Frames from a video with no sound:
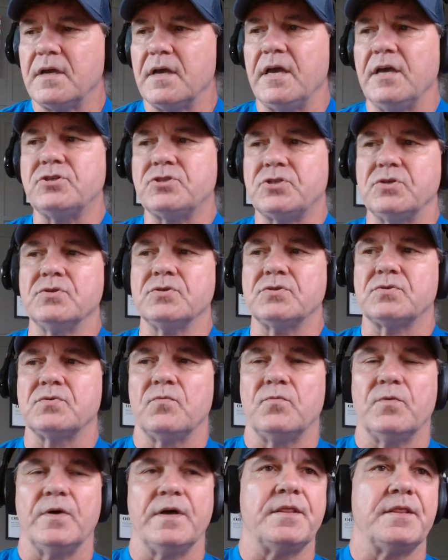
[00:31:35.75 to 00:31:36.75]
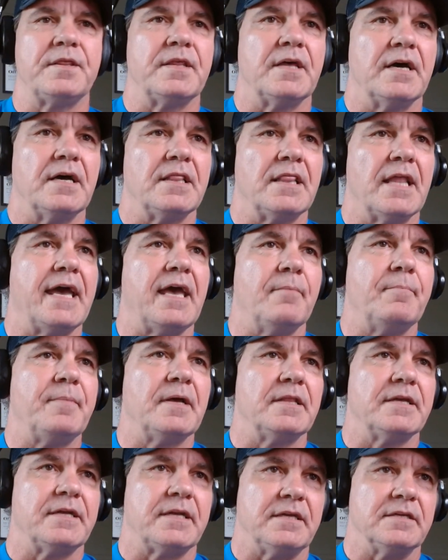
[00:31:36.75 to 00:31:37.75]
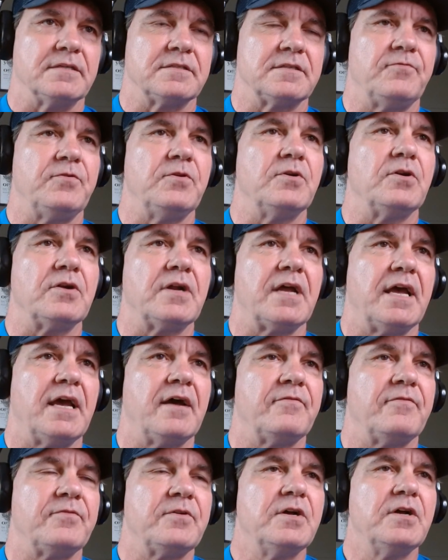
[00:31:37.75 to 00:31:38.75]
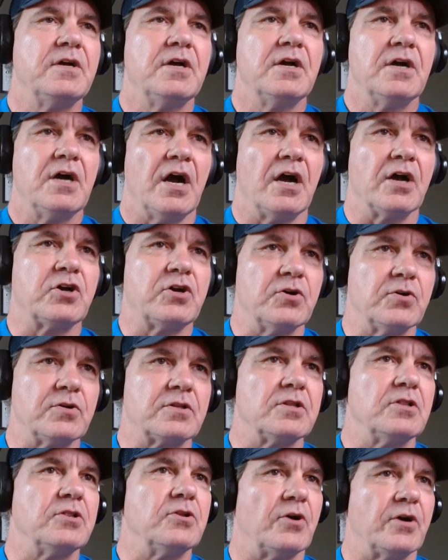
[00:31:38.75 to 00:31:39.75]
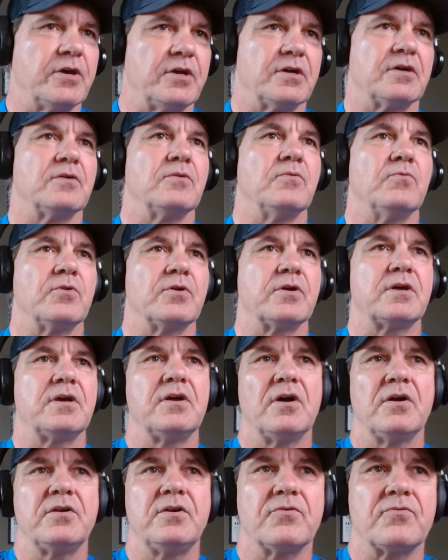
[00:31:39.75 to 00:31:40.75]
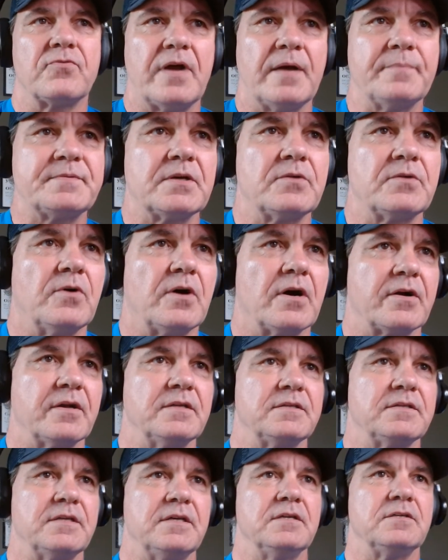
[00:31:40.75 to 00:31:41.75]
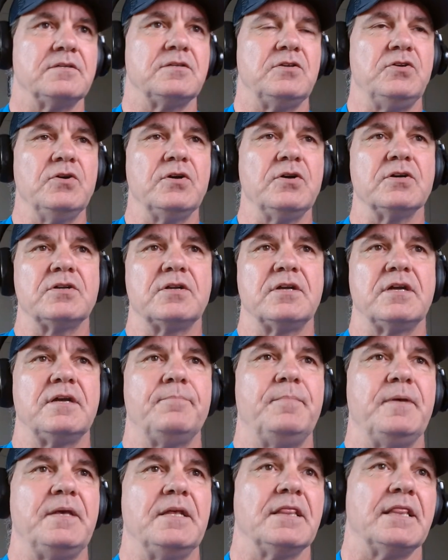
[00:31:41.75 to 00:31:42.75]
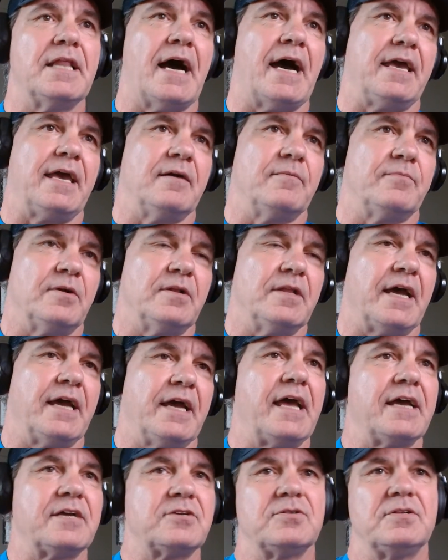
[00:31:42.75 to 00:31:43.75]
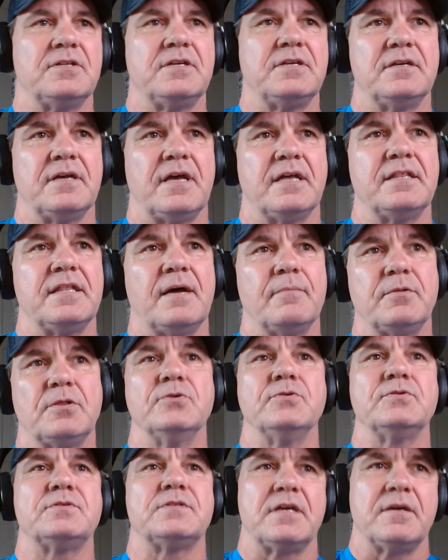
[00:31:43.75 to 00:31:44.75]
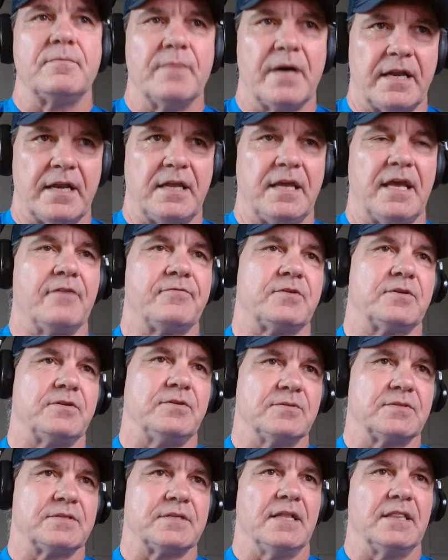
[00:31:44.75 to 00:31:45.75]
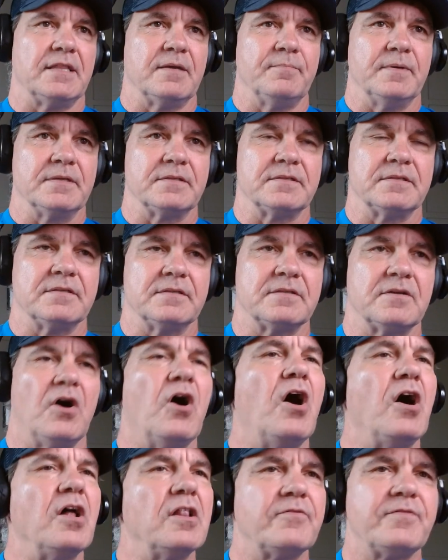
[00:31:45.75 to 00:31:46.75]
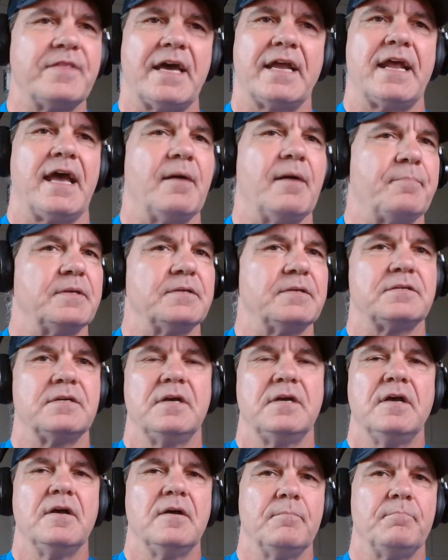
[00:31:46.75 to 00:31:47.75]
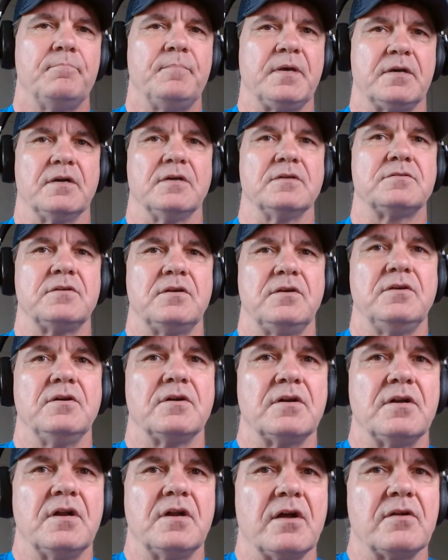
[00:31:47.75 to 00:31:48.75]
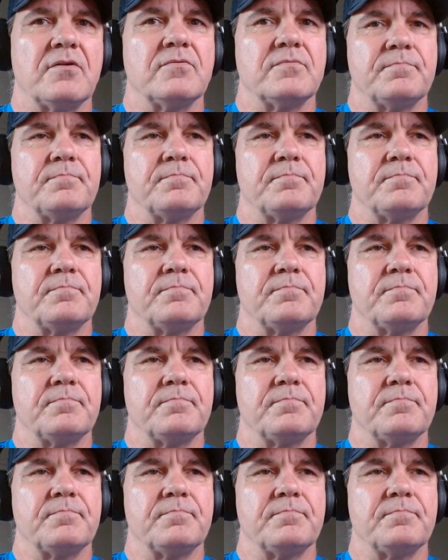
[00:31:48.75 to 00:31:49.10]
issues with liabilities. If you don't have a good lawyer working on your reps and warranties, you could be liable and actually end up losing money after you sell the business. All of that happens because you're not